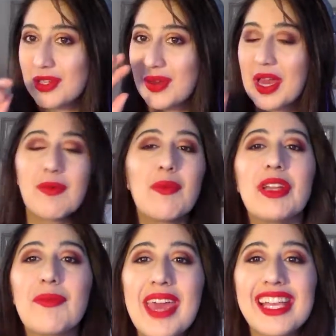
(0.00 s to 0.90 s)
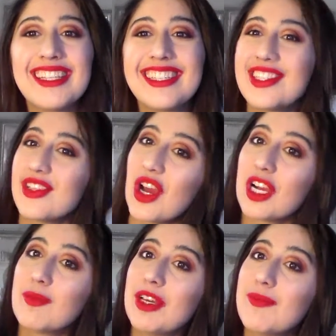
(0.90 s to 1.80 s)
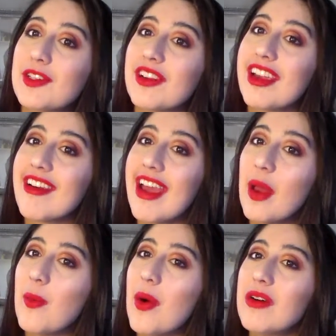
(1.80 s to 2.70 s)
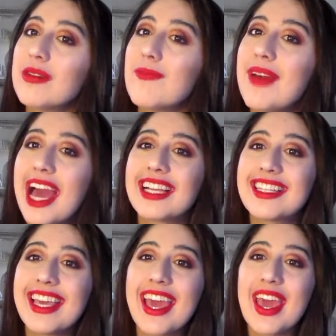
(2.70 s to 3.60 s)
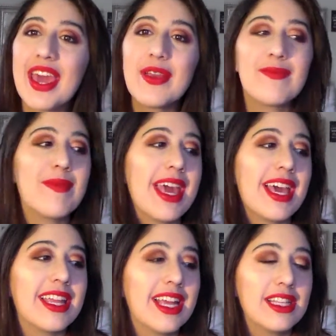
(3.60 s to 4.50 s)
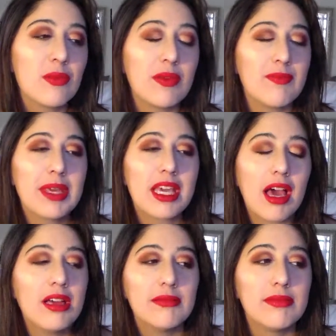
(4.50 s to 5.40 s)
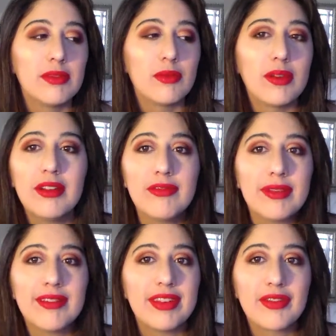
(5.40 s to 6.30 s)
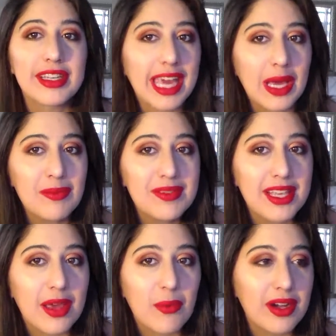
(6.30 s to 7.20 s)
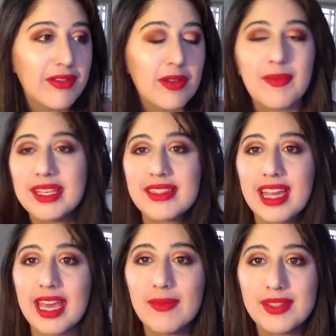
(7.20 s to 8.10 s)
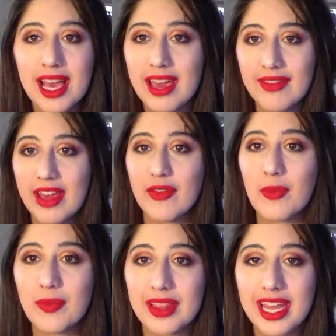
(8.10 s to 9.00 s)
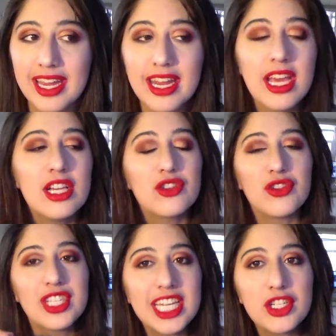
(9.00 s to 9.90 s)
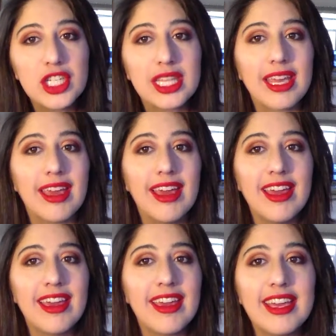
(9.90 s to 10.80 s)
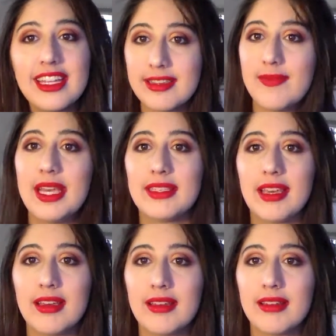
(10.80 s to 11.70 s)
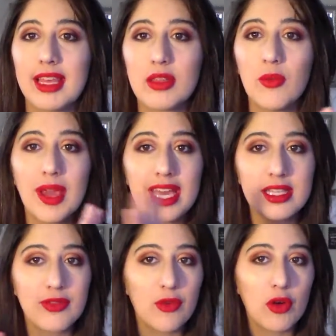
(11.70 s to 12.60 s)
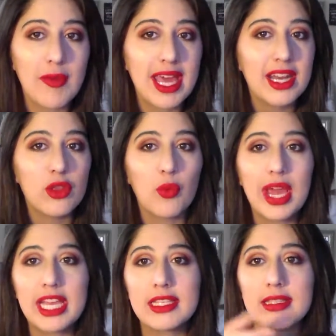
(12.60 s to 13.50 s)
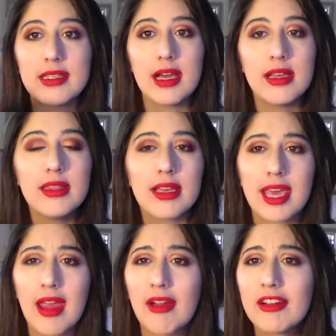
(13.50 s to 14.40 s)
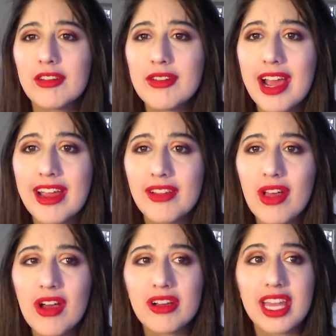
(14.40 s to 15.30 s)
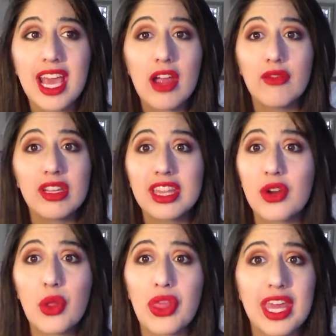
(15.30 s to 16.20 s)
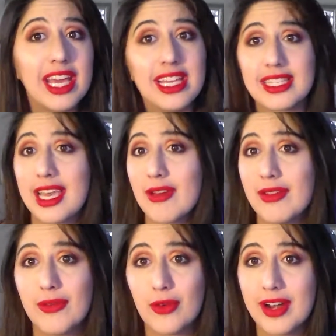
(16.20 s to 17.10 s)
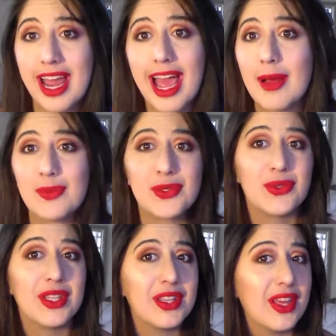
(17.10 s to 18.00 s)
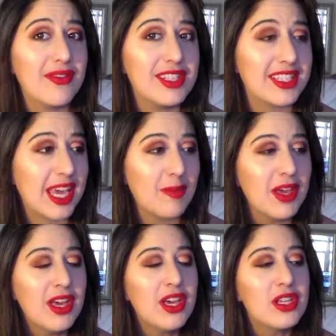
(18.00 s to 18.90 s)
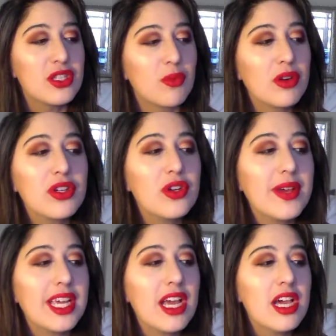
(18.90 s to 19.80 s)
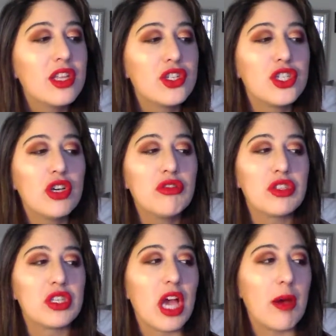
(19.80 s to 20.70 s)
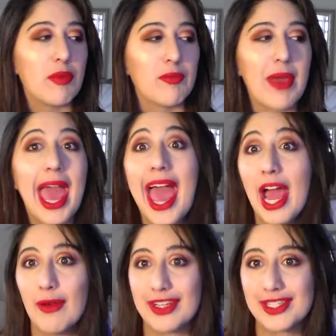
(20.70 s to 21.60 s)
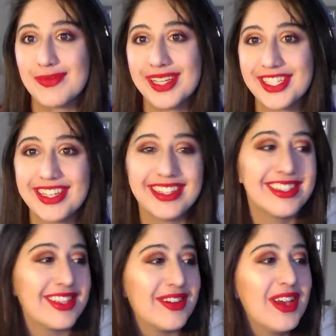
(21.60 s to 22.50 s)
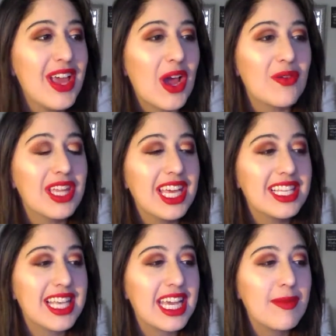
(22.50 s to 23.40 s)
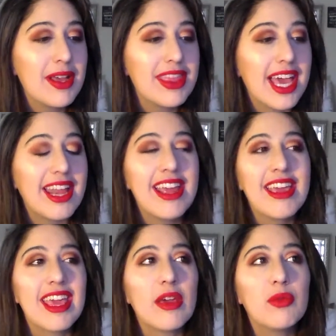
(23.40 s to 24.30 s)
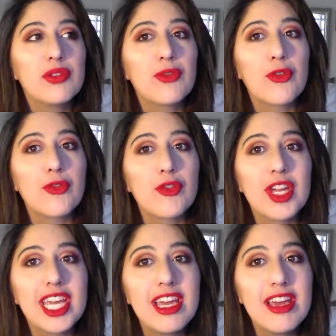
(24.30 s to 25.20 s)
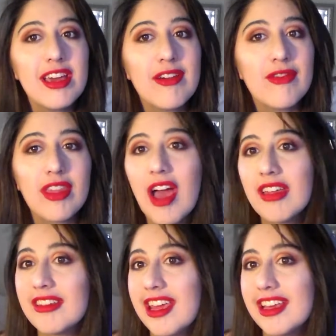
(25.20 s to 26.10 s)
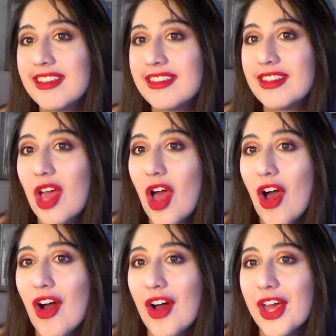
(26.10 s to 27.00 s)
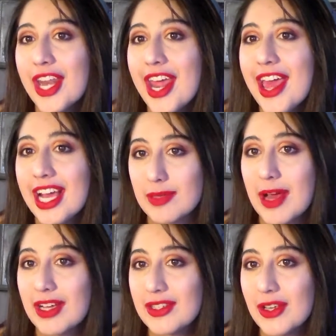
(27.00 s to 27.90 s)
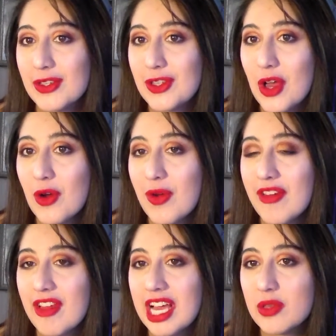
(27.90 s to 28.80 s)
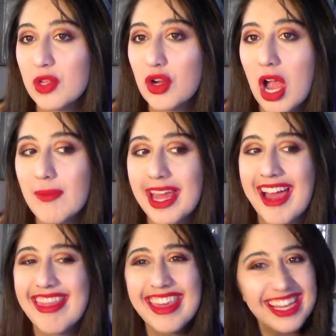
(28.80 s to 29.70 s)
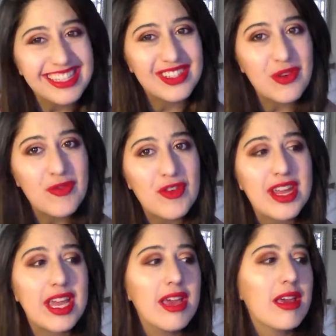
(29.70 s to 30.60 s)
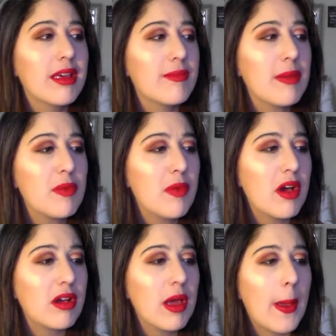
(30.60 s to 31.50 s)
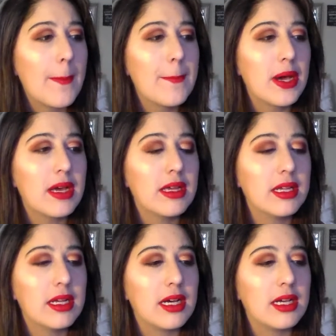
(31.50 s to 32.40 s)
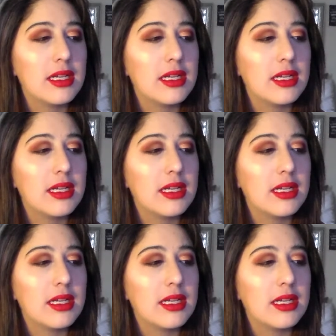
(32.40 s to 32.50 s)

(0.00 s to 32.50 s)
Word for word: What's going on, my pretty pandas? Huggable Hipster here, and welcome back to Hitman. It's become one of my favorite games and one of the best games I've ever played. Strategically, it is amazing. Like, the way it's formatted, the way it's done, the character dialogue, like every little thing is accounted for, and I absolutely love this game. So we're doing the Showstopper Paris mission. So I'm really excited about that. It was for free for the holidays on Xbox, so if you guys want to grab it, I think it's still free, might be wrong, but